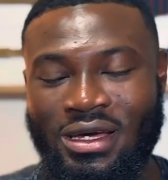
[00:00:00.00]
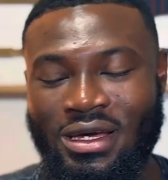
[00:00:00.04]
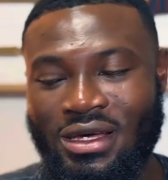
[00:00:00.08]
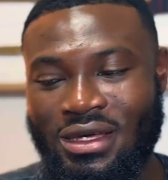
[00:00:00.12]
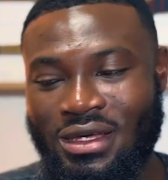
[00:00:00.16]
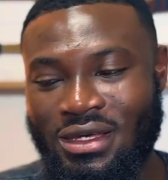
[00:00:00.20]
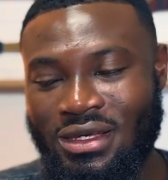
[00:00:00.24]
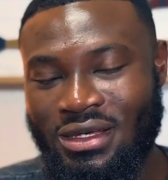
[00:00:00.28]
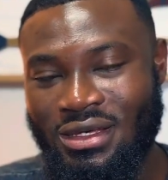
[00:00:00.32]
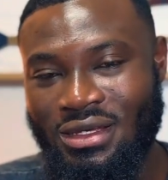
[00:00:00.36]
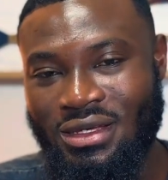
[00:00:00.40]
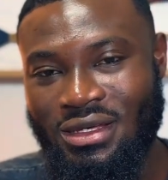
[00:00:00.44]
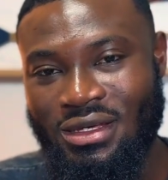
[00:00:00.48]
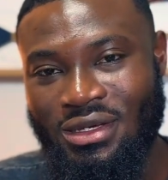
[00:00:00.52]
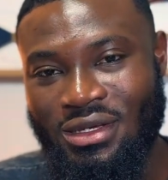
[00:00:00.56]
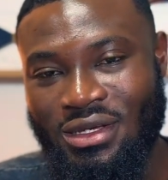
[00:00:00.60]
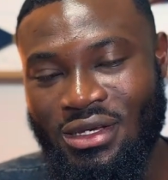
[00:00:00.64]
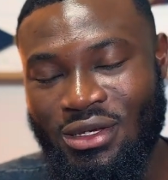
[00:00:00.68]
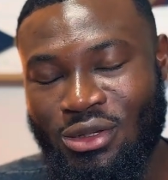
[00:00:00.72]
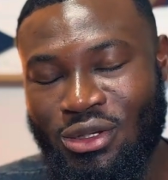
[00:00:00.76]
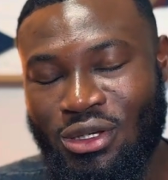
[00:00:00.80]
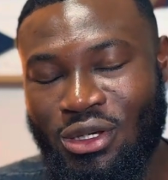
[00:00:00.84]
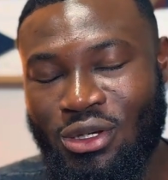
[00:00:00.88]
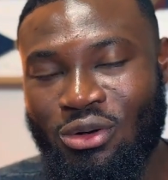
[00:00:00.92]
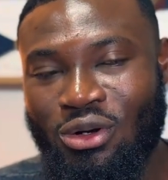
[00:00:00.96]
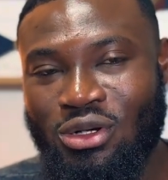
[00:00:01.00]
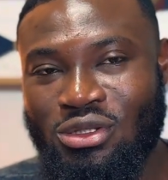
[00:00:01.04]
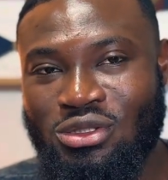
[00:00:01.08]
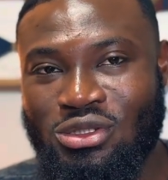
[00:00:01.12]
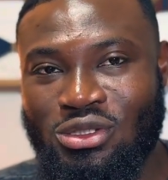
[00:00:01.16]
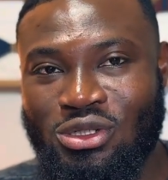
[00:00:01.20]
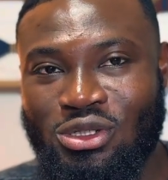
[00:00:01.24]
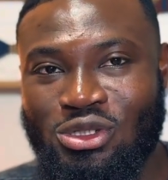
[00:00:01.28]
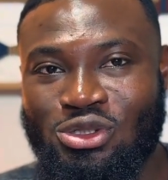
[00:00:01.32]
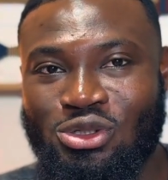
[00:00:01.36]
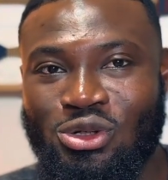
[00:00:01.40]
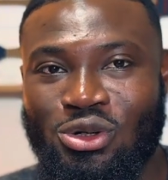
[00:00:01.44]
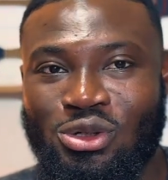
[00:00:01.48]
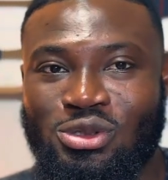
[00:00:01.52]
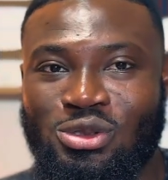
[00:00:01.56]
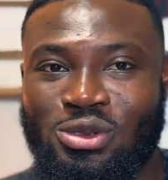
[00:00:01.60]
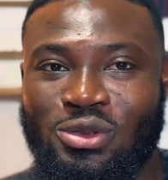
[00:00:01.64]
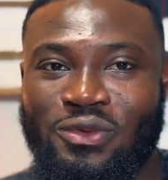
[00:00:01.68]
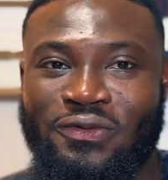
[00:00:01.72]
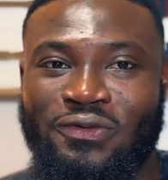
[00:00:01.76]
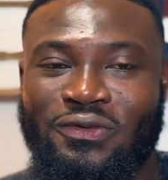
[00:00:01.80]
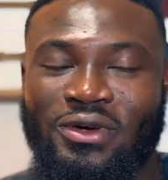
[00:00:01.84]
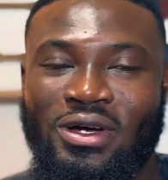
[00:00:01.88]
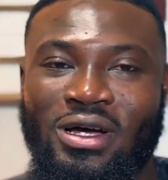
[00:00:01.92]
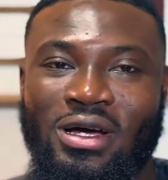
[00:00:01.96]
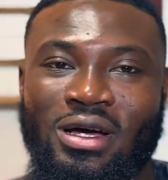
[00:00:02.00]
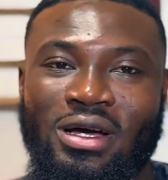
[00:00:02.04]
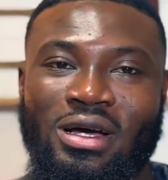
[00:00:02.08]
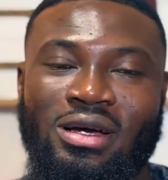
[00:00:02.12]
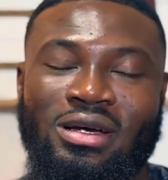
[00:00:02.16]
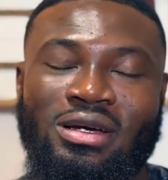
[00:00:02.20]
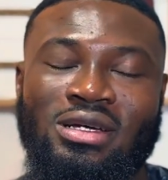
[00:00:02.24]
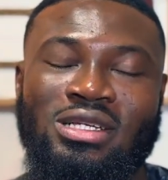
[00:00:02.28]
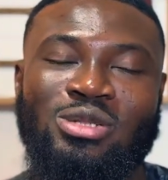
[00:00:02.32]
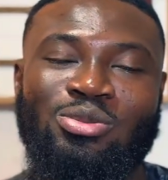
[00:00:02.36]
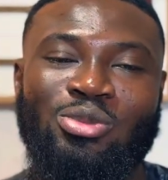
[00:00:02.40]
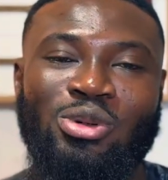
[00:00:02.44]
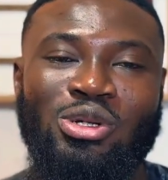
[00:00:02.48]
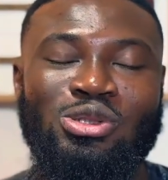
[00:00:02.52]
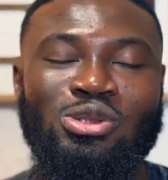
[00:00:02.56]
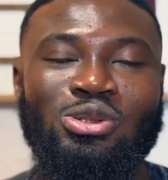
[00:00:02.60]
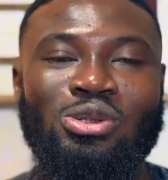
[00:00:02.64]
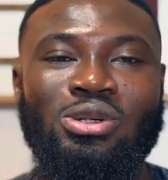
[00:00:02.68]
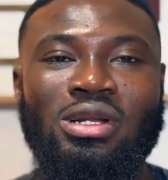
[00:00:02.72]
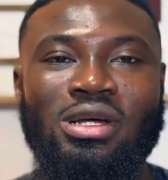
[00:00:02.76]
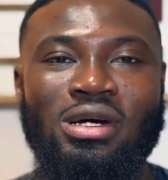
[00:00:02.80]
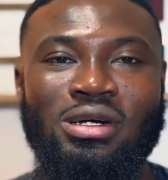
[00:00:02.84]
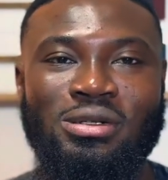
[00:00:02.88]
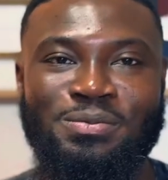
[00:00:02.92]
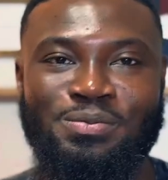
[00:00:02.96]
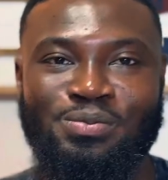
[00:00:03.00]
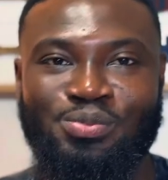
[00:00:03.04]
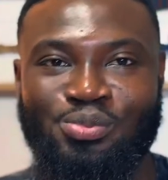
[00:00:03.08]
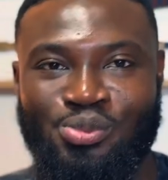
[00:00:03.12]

he got to the shores of Hispaniola.